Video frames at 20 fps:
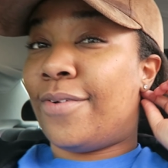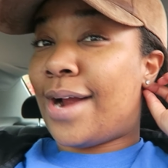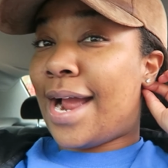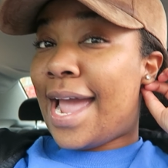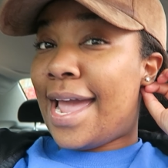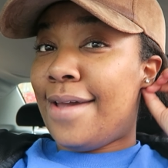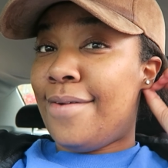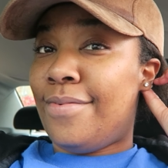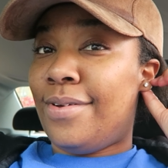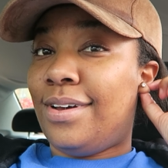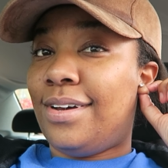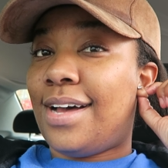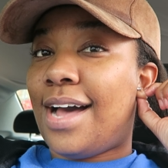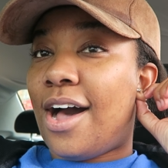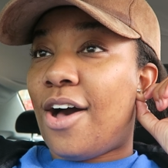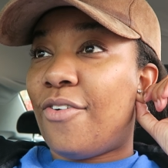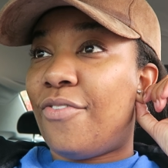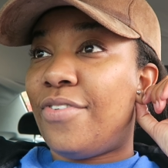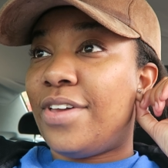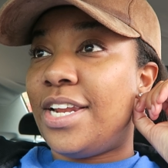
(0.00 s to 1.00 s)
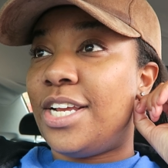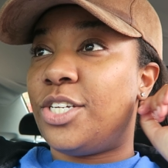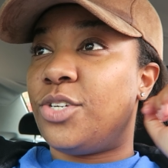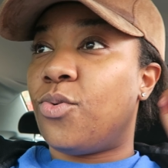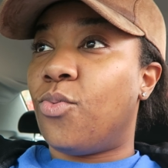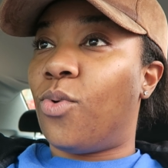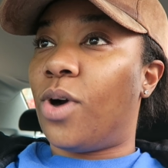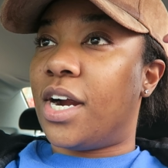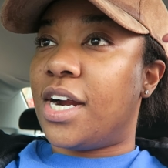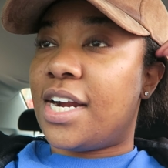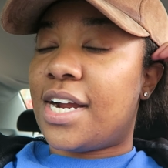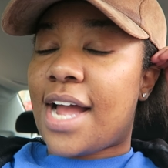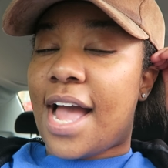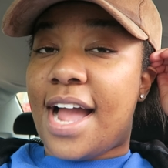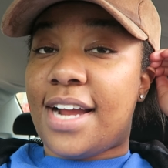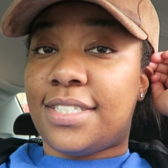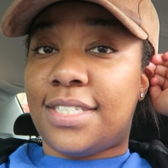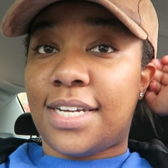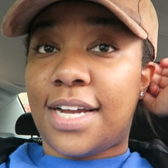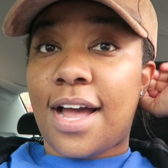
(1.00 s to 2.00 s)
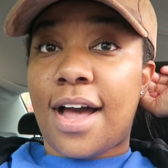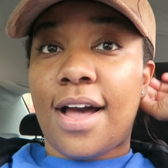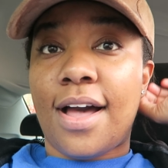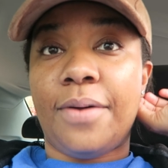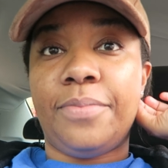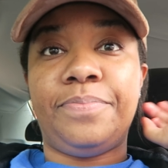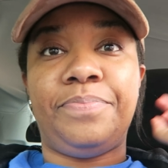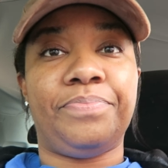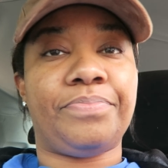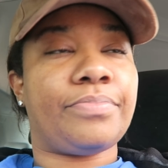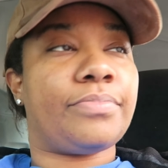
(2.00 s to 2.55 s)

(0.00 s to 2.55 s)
for Ava. I'll finish work. I actually got